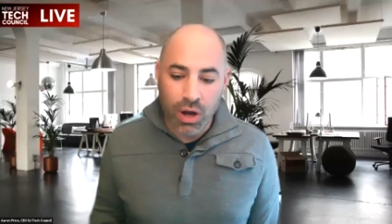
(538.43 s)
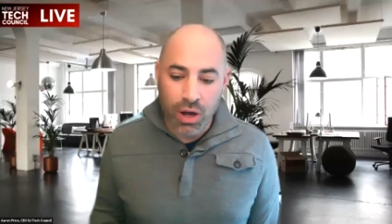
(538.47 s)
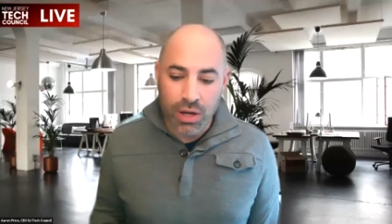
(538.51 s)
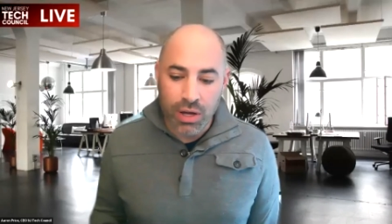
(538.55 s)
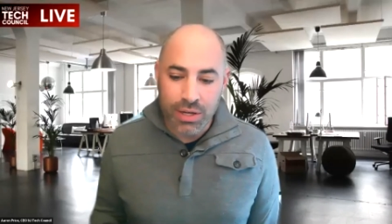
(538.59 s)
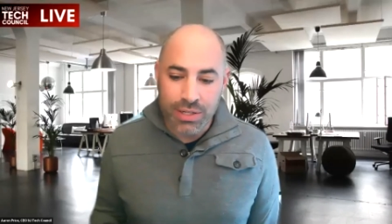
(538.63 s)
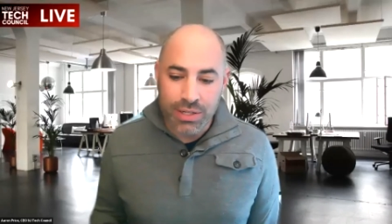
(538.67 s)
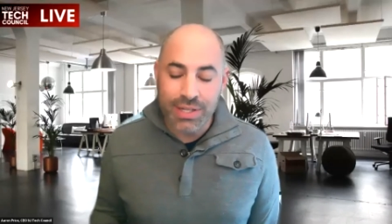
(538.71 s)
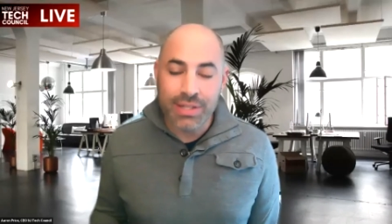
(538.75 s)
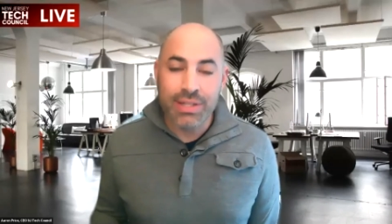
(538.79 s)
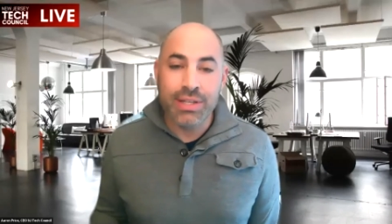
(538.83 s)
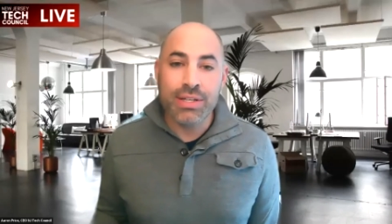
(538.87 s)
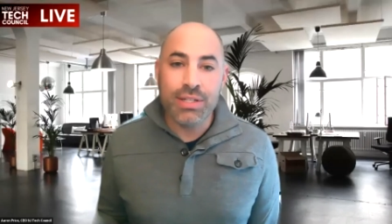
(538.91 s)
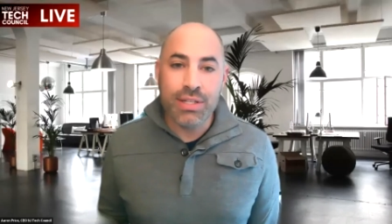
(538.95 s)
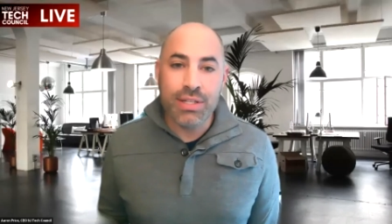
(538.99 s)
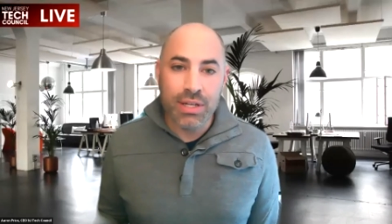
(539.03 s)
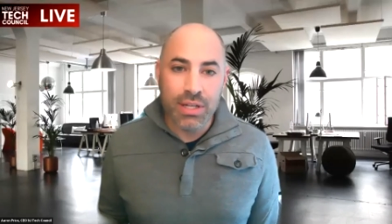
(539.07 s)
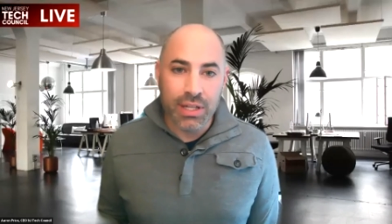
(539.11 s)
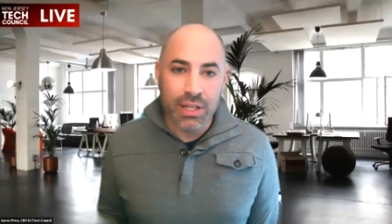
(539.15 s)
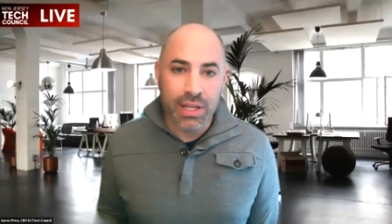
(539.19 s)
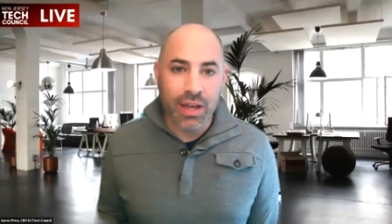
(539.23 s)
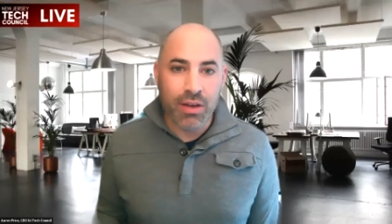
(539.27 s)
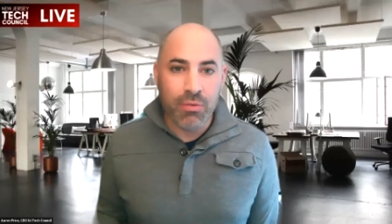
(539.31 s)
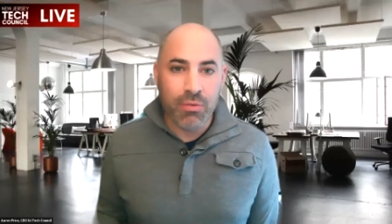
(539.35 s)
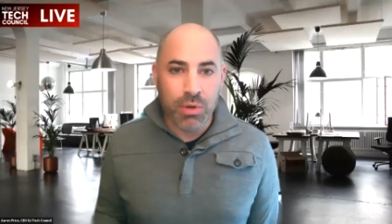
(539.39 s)

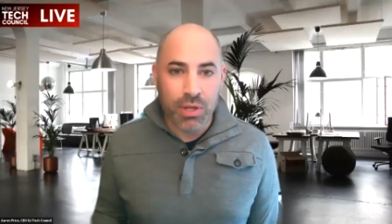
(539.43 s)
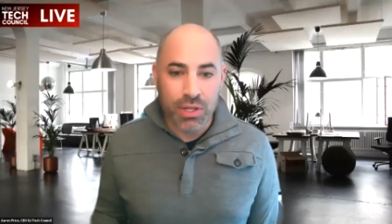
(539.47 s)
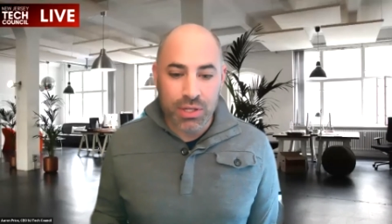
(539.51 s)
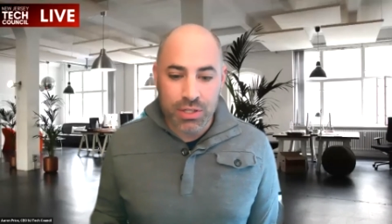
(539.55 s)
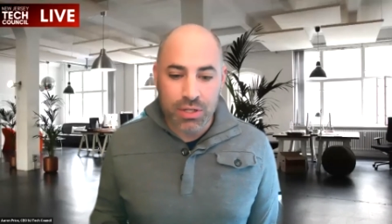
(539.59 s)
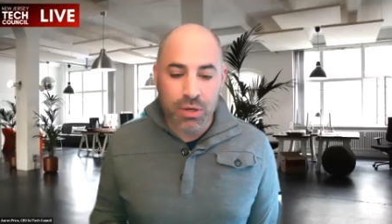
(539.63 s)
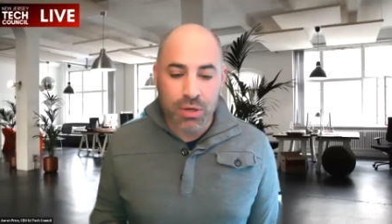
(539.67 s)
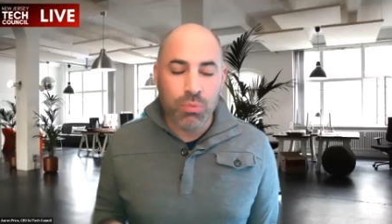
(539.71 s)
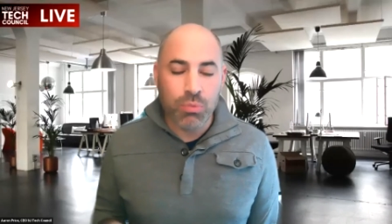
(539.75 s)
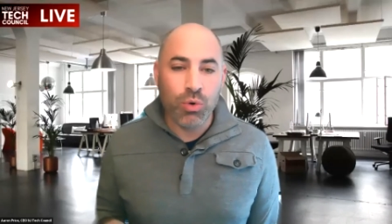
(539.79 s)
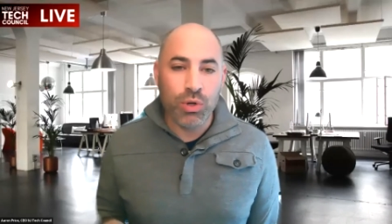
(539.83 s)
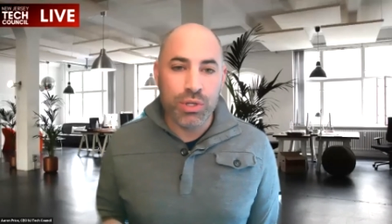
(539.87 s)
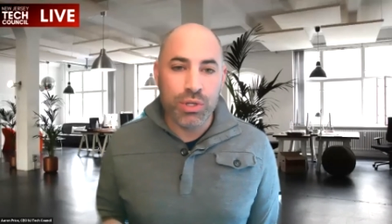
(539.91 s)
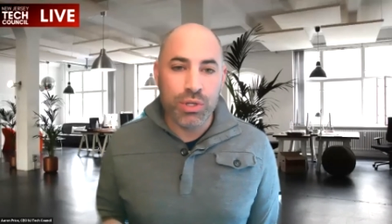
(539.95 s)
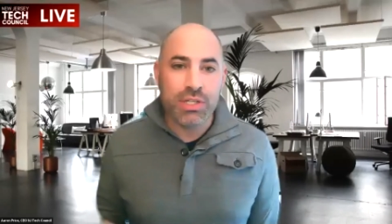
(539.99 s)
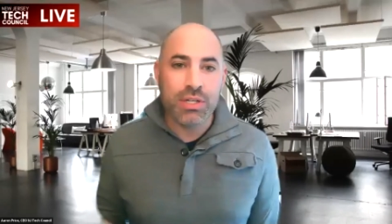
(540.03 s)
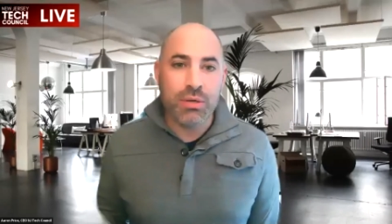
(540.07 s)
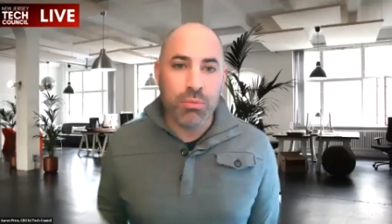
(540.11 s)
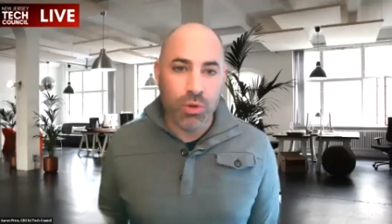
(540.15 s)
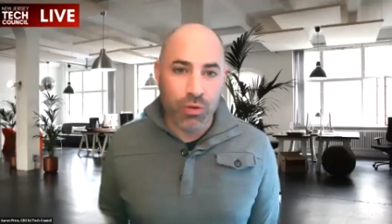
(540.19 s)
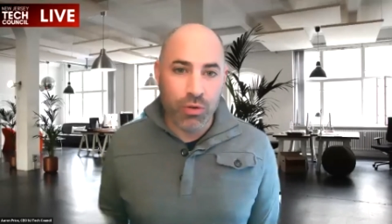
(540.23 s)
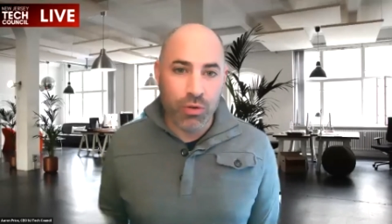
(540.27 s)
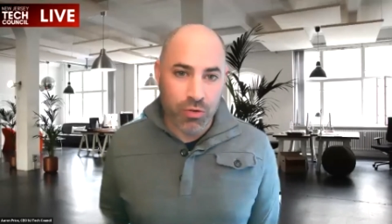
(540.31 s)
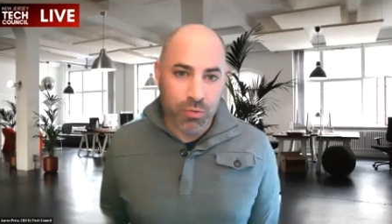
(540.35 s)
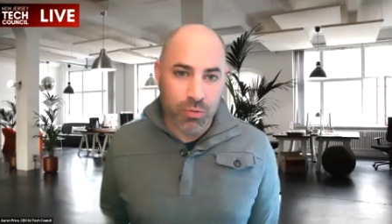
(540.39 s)
statistically have been somewhat
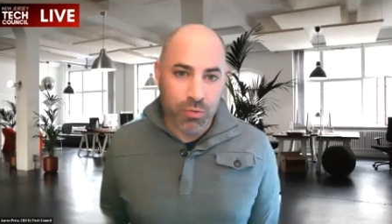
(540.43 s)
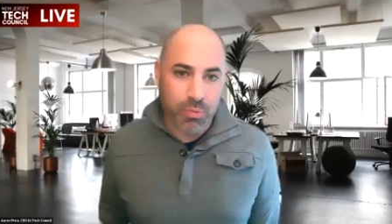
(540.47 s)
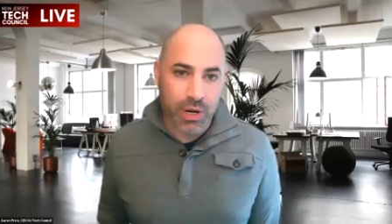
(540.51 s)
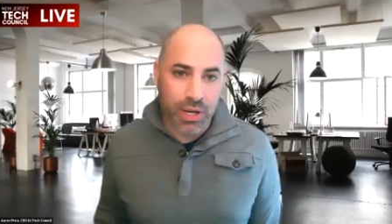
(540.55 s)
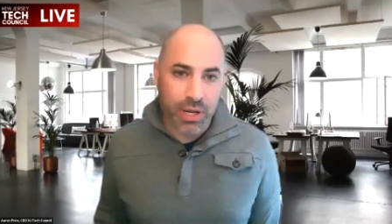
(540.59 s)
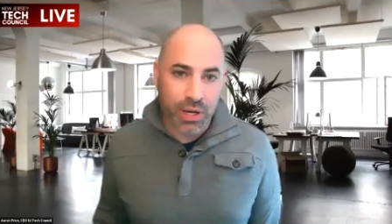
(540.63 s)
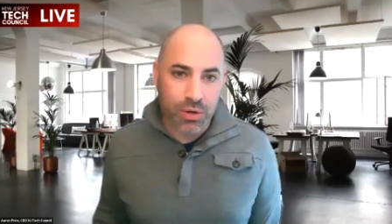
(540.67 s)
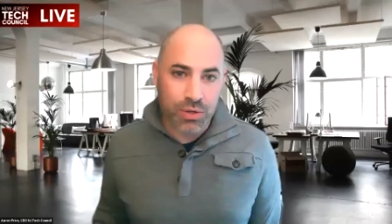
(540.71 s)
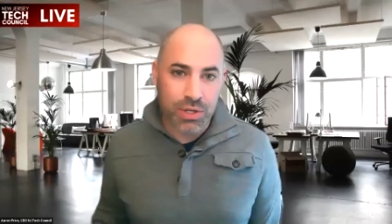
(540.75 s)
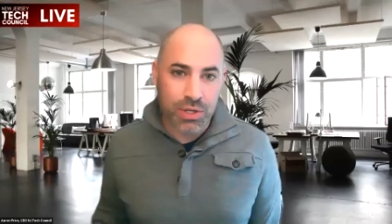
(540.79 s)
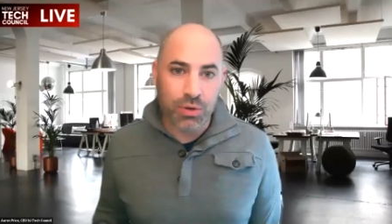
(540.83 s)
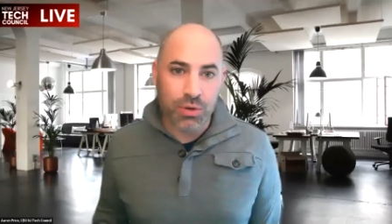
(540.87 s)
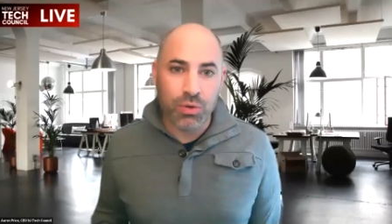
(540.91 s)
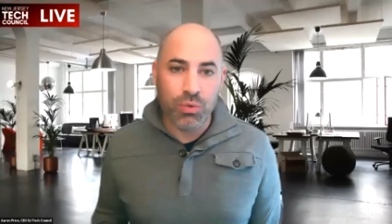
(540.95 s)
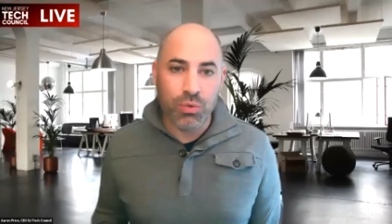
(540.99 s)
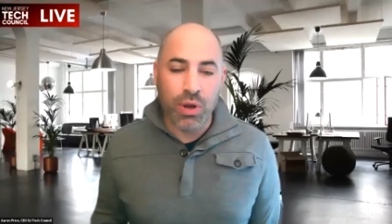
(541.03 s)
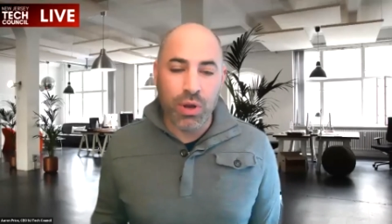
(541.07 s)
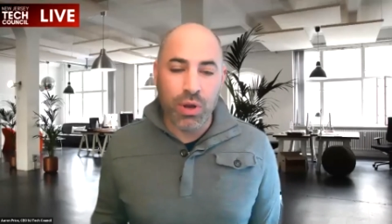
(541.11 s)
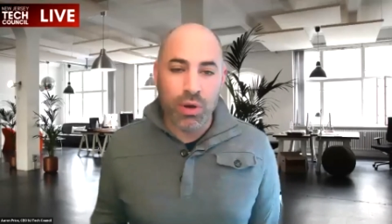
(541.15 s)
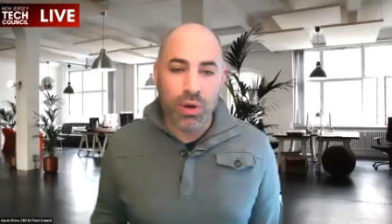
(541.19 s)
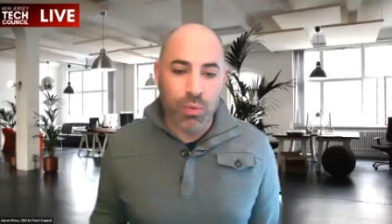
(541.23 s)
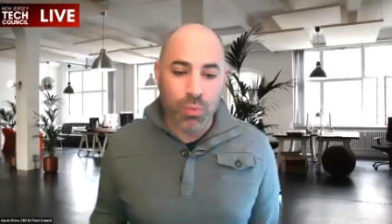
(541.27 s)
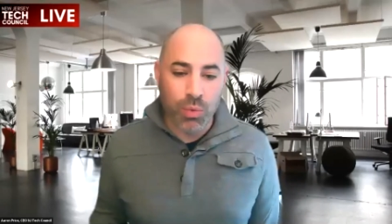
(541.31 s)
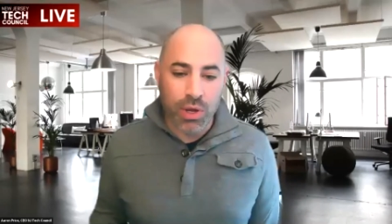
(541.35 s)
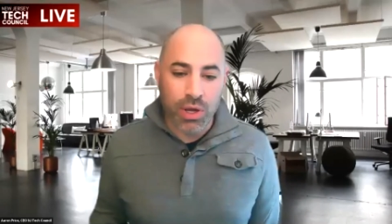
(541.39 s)
similar for many years, and
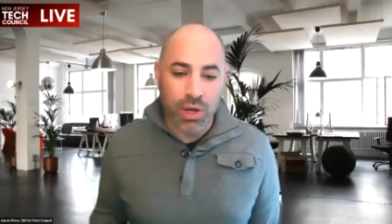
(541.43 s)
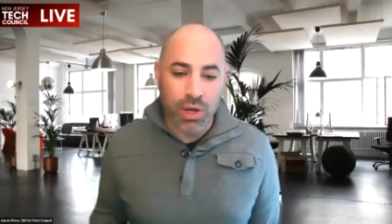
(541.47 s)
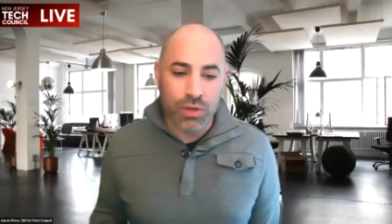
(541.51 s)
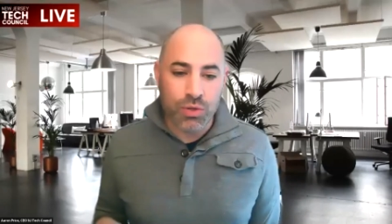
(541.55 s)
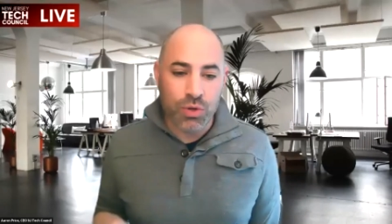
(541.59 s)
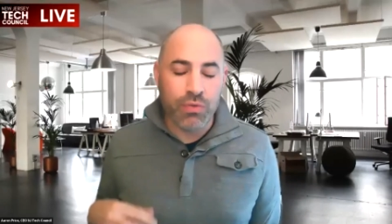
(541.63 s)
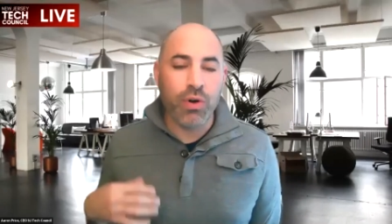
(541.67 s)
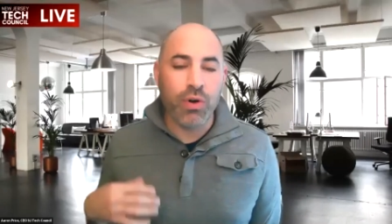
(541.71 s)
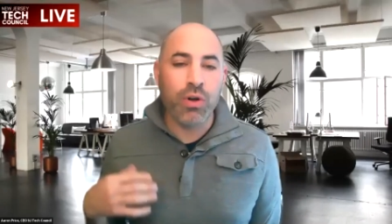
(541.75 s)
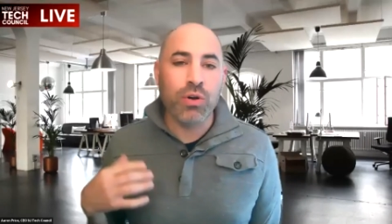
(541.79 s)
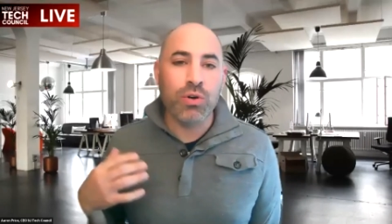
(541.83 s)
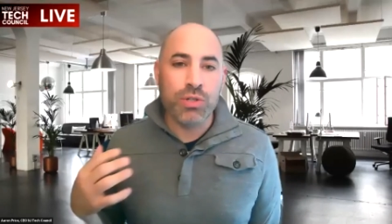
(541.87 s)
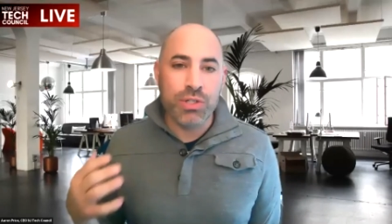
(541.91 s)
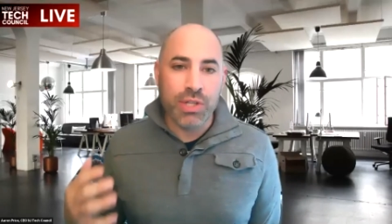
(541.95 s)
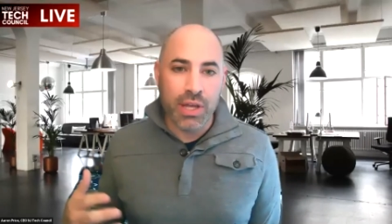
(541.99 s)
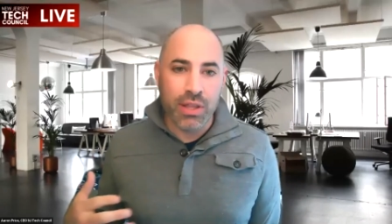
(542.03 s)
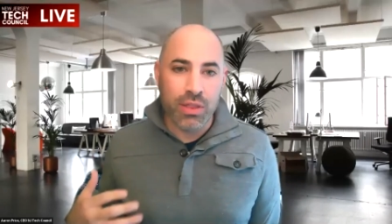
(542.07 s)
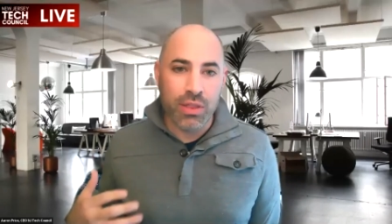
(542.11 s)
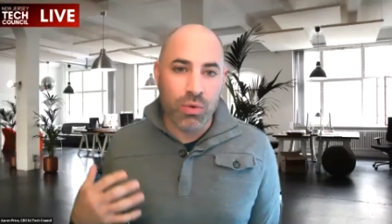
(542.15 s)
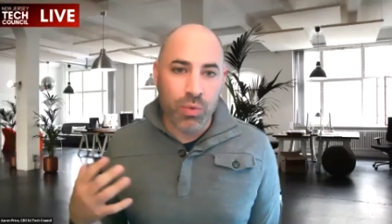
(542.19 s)
we sort of understand the